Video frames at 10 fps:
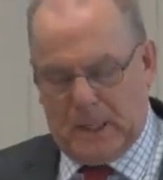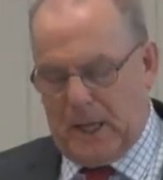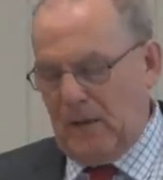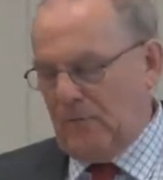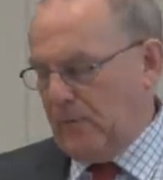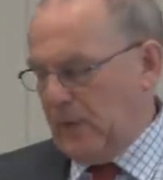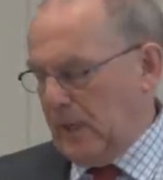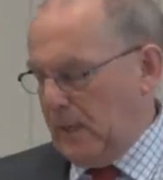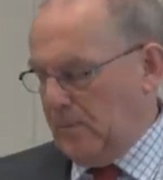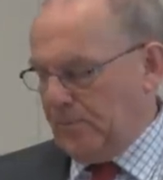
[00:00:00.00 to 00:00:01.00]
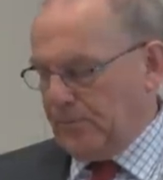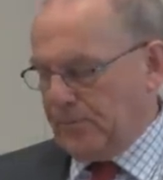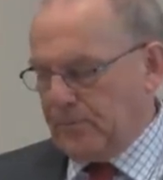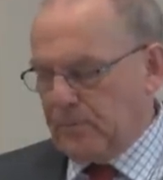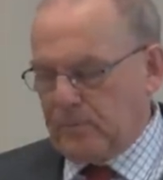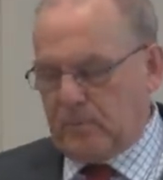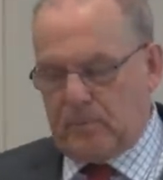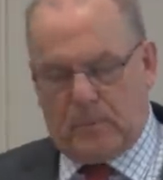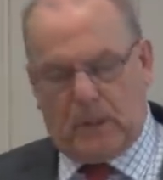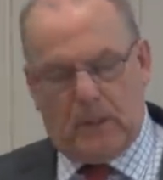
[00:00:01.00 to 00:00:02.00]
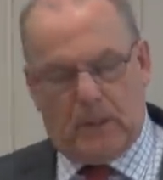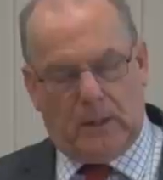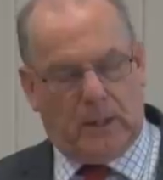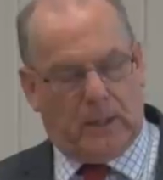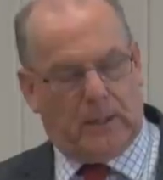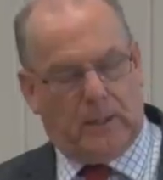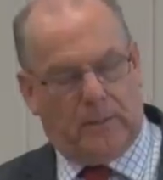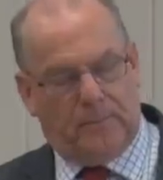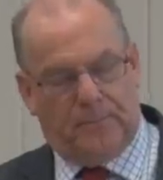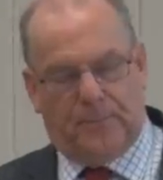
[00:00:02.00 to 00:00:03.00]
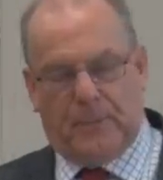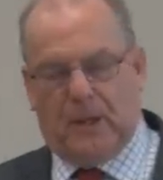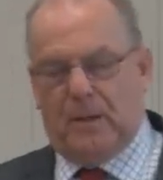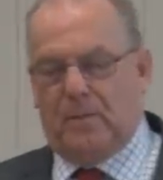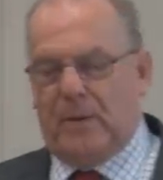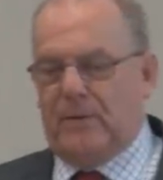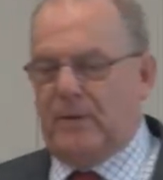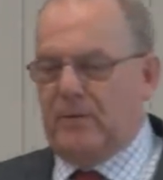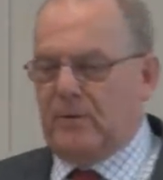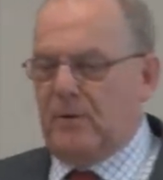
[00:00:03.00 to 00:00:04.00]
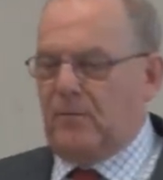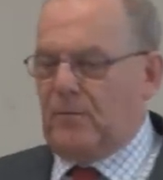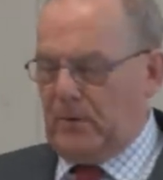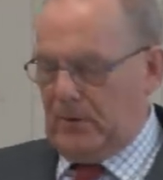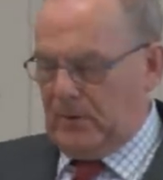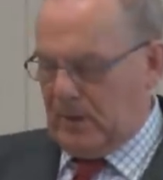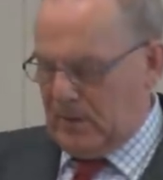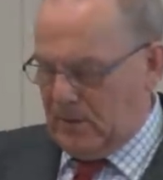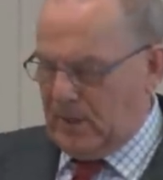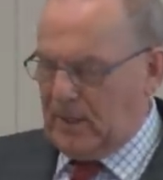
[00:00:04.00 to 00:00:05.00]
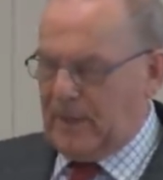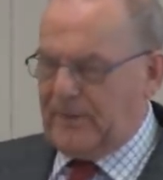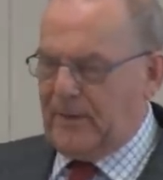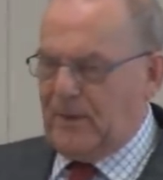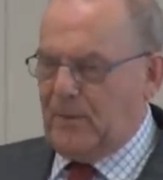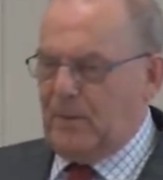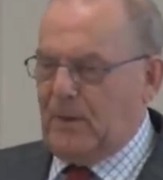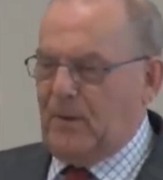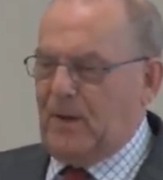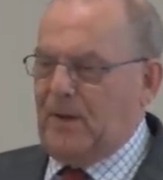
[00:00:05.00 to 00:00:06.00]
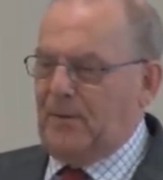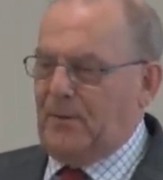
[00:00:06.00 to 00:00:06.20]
Every year at the Methodist conference, I know you'll like to hear about that.